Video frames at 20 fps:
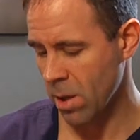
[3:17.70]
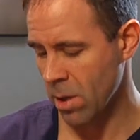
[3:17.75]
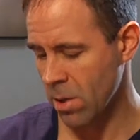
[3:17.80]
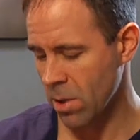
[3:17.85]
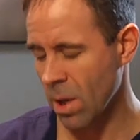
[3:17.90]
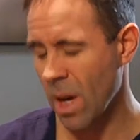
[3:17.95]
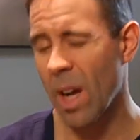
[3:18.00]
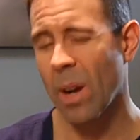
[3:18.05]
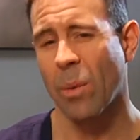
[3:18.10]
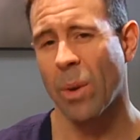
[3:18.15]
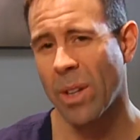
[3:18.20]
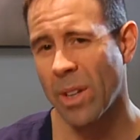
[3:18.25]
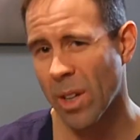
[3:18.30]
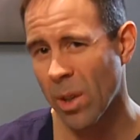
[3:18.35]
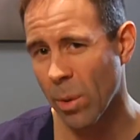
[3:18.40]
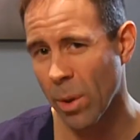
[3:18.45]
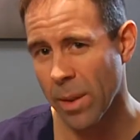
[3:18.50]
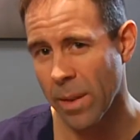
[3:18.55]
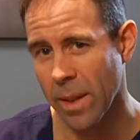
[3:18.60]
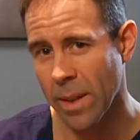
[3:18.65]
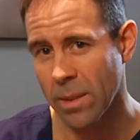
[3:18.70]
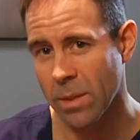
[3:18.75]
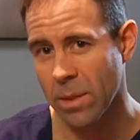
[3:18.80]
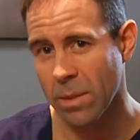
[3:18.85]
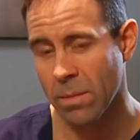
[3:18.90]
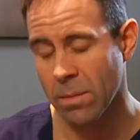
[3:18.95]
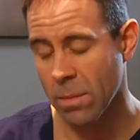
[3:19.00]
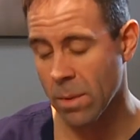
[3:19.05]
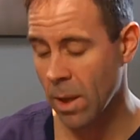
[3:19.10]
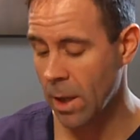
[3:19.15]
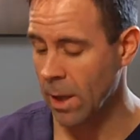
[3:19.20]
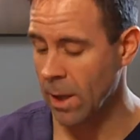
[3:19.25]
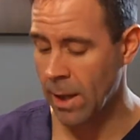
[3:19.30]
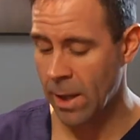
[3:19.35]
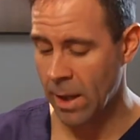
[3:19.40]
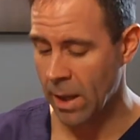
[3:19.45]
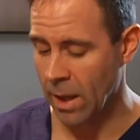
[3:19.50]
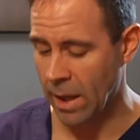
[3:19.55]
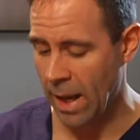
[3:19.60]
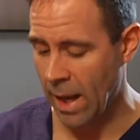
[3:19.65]
So how do we deal with this?
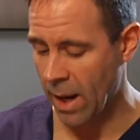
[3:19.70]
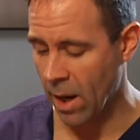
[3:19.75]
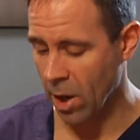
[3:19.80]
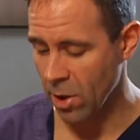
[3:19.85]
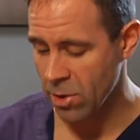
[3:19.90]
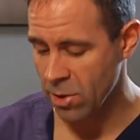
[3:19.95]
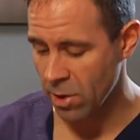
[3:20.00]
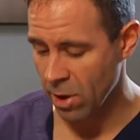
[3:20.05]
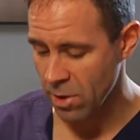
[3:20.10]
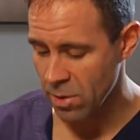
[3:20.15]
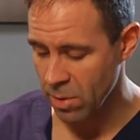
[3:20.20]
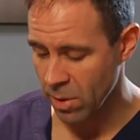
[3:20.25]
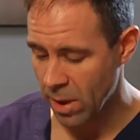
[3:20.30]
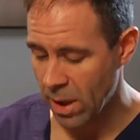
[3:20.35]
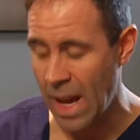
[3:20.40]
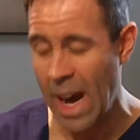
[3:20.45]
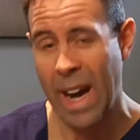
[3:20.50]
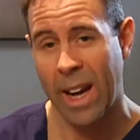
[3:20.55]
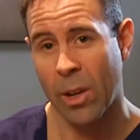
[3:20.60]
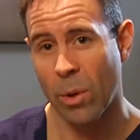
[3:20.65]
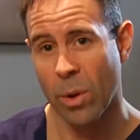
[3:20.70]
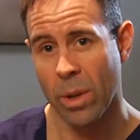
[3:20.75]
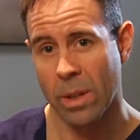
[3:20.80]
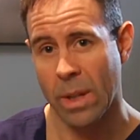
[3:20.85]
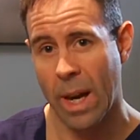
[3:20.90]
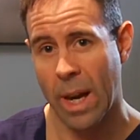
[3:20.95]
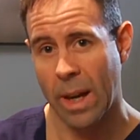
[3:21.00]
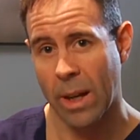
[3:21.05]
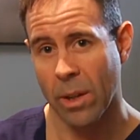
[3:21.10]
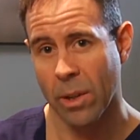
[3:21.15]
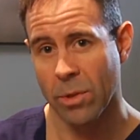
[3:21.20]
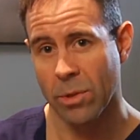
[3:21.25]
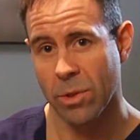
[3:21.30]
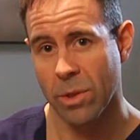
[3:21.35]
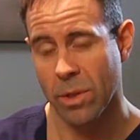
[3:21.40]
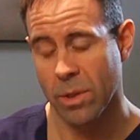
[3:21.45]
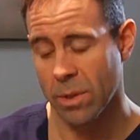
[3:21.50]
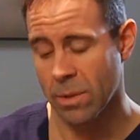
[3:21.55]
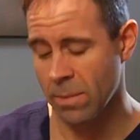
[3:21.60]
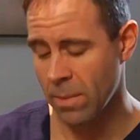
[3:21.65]
Again, it all starts with an accurate
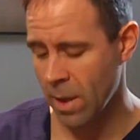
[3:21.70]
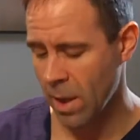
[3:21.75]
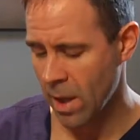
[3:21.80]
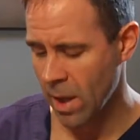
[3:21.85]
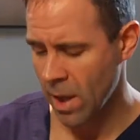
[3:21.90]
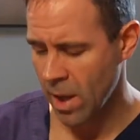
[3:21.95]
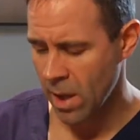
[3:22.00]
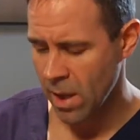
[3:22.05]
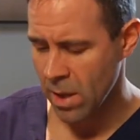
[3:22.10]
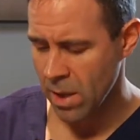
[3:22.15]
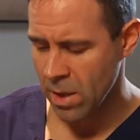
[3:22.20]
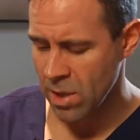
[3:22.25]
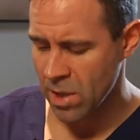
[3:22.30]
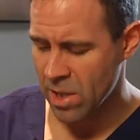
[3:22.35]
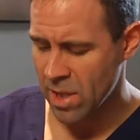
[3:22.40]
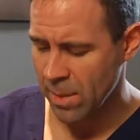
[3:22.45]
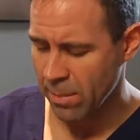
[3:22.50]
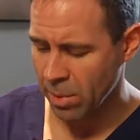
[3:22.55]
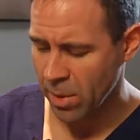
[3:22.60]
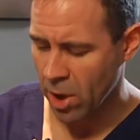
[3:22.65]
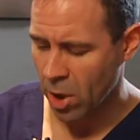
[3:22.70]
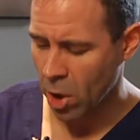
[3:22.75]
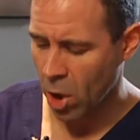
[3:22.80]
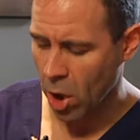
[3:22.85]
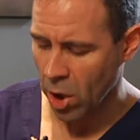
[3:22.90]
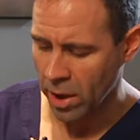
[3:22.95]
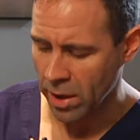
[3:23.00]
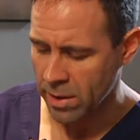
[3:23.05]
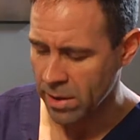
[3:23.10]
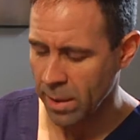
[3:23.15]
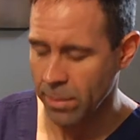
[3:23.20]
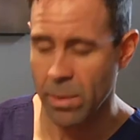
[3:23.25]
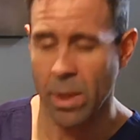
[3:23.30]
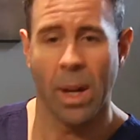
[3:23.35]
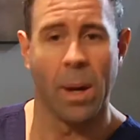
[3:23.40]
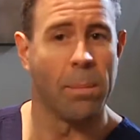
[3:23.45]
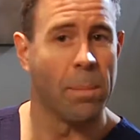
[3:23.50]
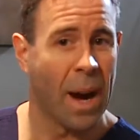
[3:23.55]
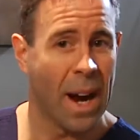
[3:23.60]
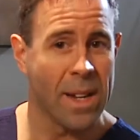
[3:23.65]
diagnosis. Simply calling something
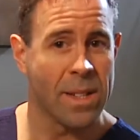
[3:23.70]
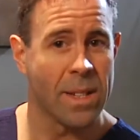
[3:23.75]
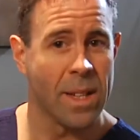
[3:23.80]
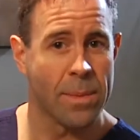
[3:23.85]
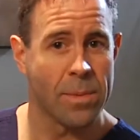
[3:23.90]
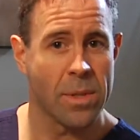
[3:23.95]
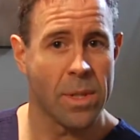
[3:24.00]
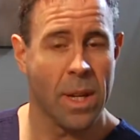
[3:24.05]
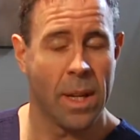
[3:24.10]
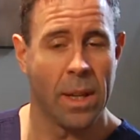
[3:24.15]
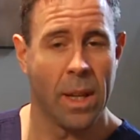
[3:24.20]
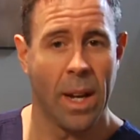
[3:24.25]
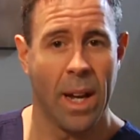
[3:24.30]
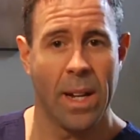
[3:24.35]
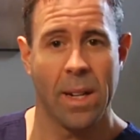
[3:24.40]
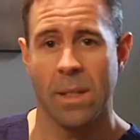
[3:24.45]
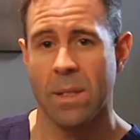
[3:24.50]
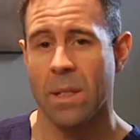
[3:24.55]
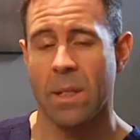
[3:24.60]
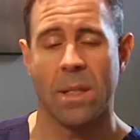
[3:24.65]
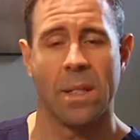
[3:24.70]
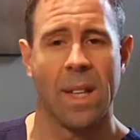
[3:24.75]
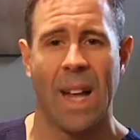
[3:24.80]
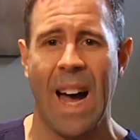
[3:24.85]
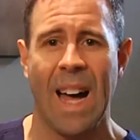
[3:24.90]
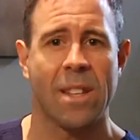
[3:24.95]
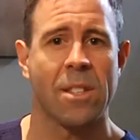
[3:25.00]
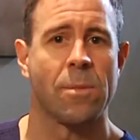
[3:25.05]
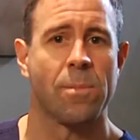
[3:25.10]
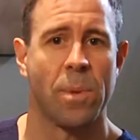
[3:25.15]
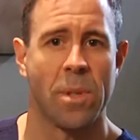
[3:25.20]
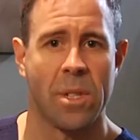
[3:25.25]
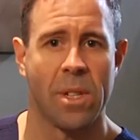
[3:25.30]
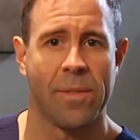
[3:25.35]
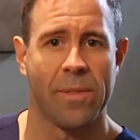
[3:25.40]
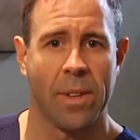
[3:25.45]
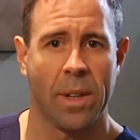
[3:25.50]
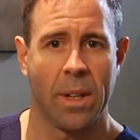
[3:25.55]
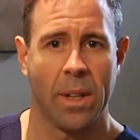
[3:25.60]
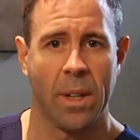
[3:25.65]
a biceps tendonitis is not
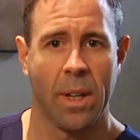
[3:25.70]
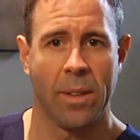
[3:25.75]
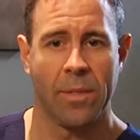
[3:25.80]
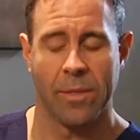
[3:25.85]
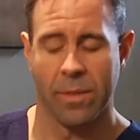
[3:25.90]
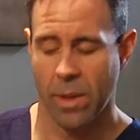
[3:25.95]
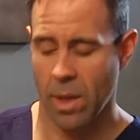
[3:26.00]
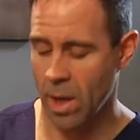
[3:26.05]
specific enough.